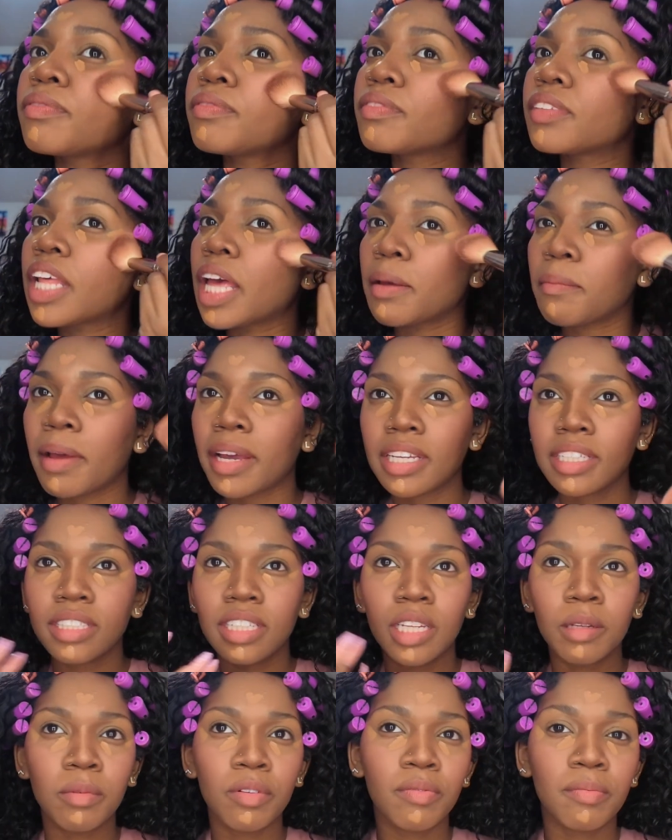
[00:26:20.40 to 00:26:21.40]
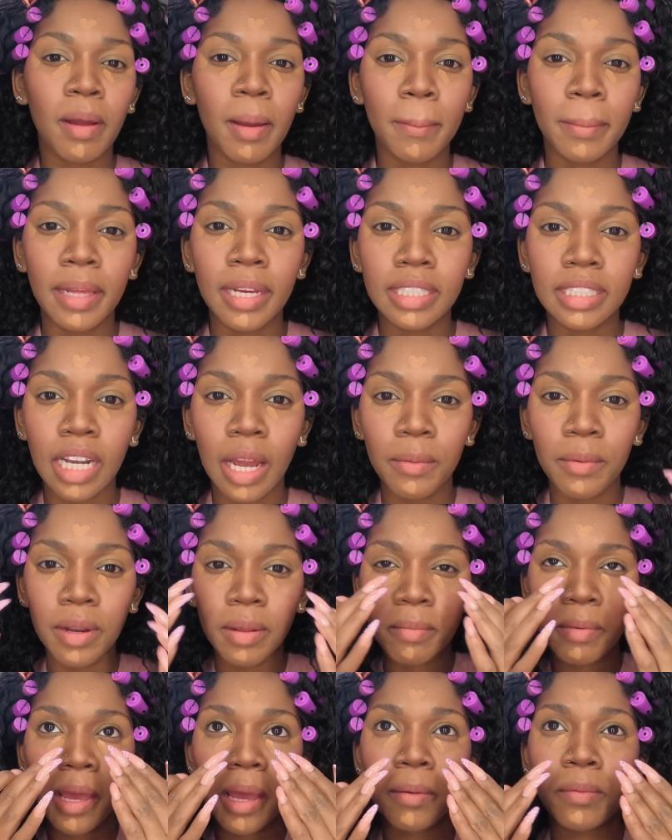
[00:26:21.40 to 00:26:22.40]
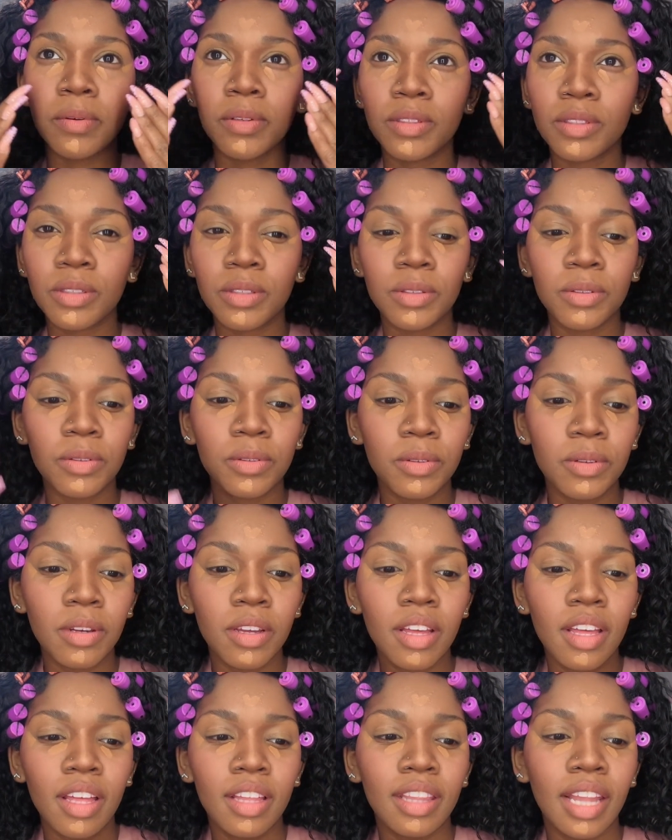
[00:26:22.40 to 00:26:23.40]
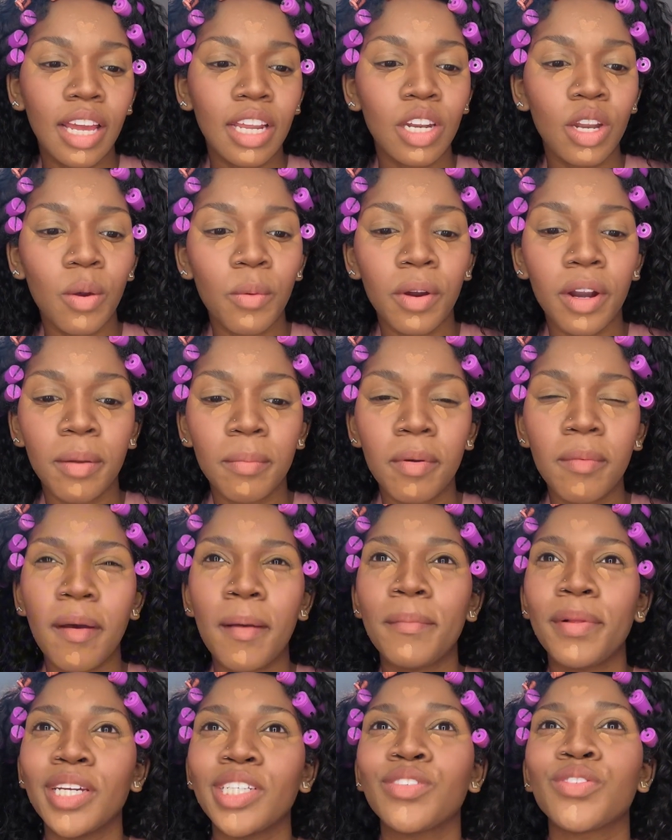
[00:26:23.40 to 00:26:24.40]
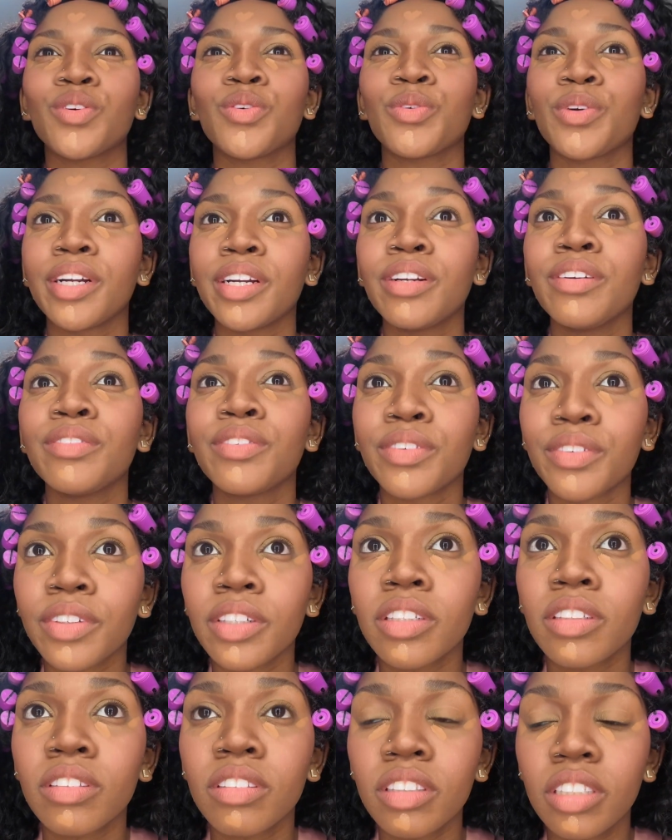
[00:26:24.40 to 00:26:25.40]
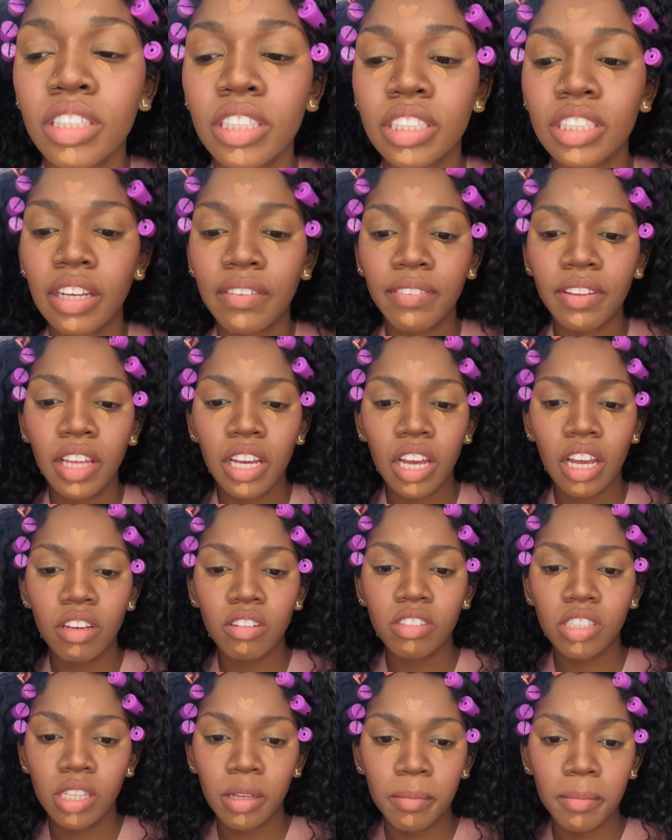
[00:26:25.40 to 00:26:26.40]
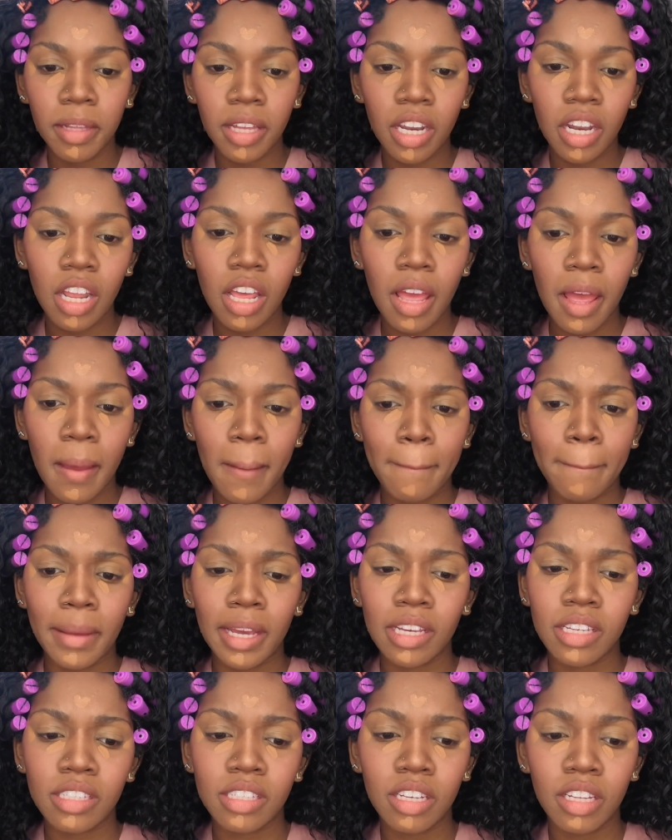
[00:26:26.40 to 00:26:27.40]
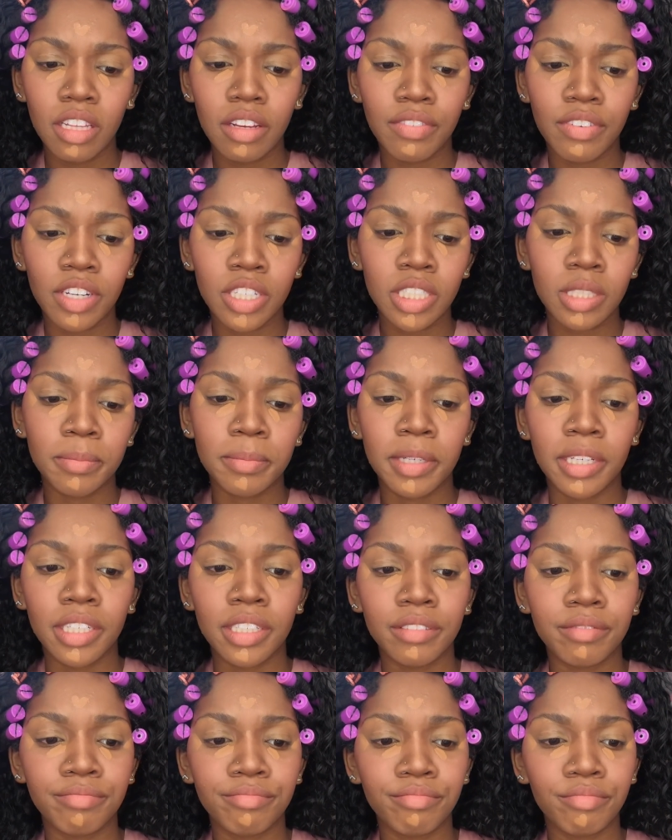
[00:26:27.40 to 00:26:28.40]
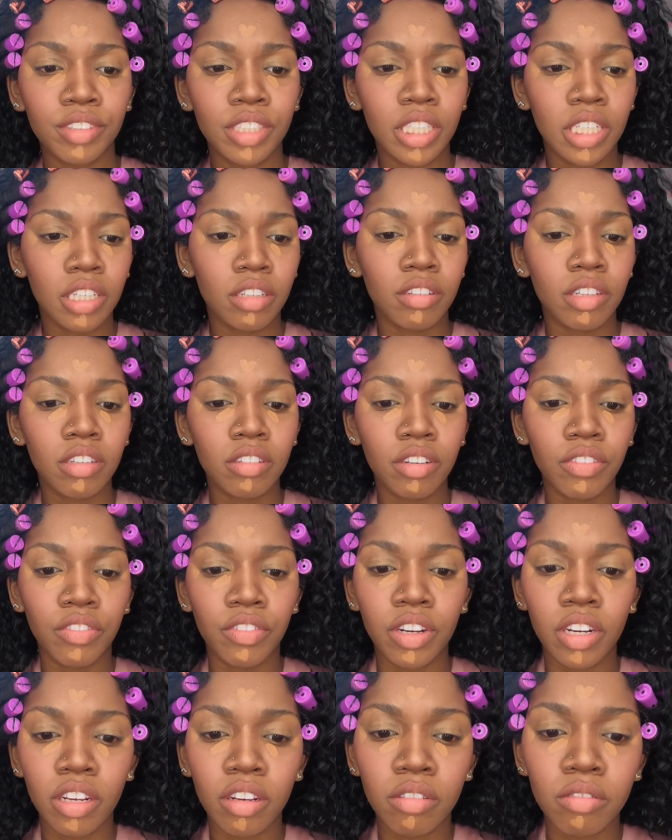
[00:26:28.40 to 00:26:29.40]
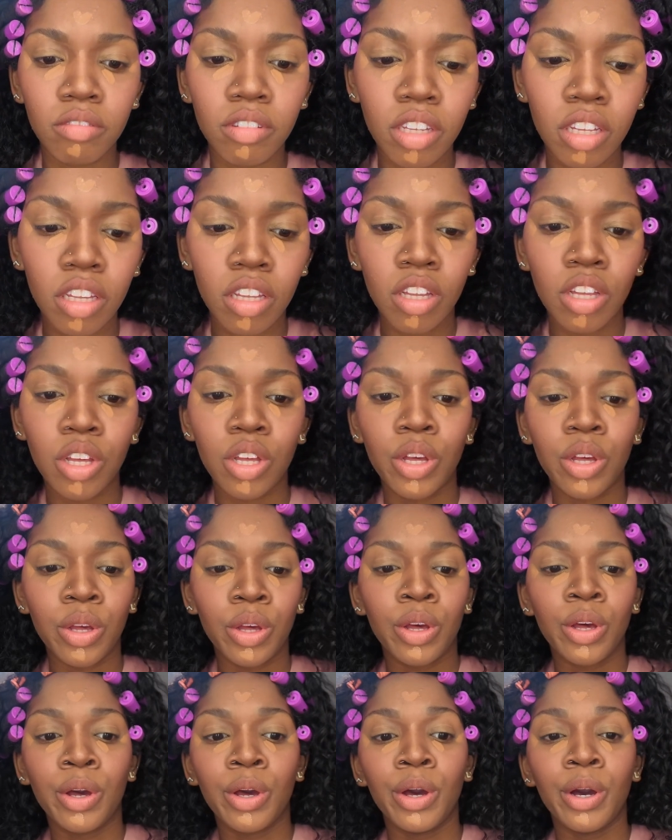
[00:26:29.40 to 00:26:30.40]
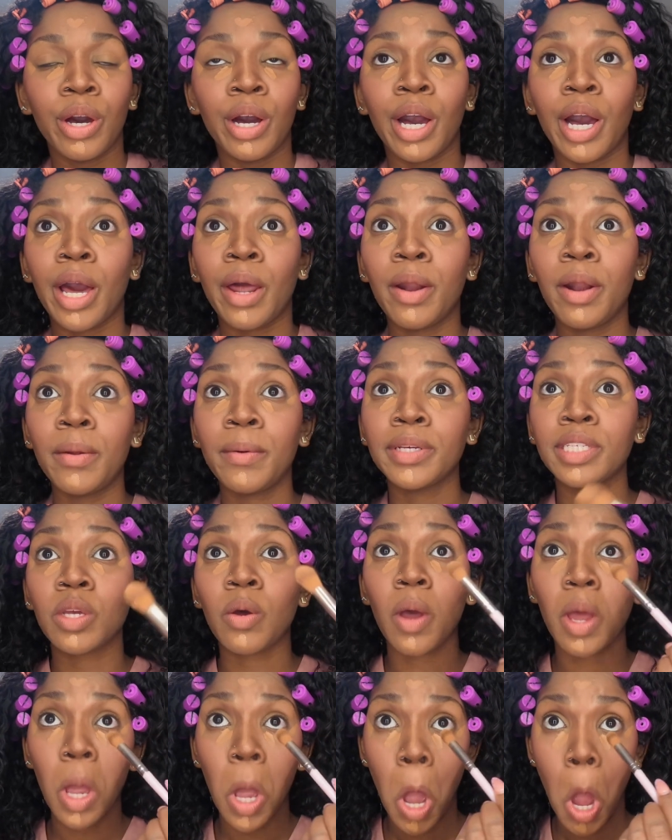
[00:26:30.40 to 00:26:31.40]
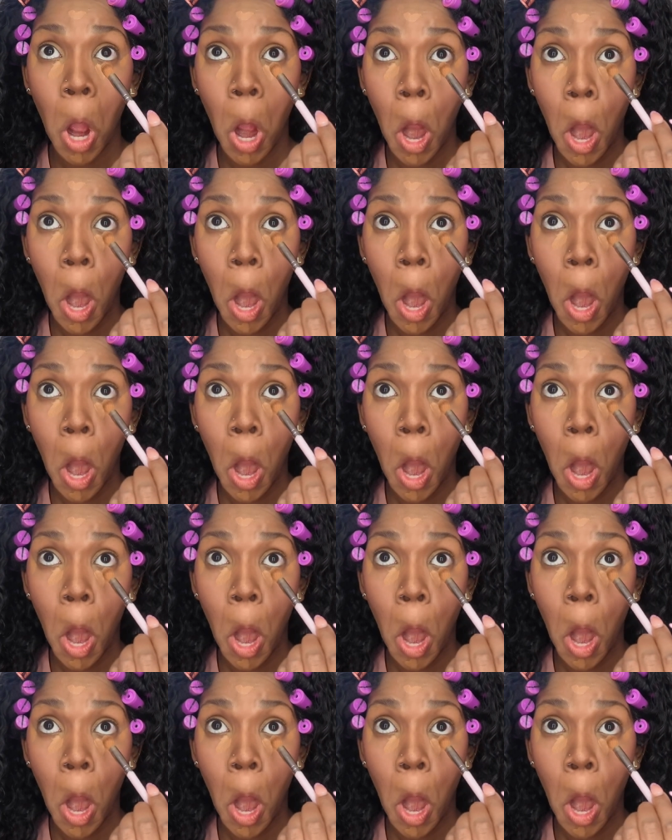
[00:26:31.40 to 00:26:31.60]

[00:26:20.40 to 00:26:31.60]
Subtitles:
like, my concealer before my blush, I wouldn't be able to, like, know where to put my blush for real, for real. Because I feel like I used to blend my concealer first, but, child, I don't really know. I don't know what's going on.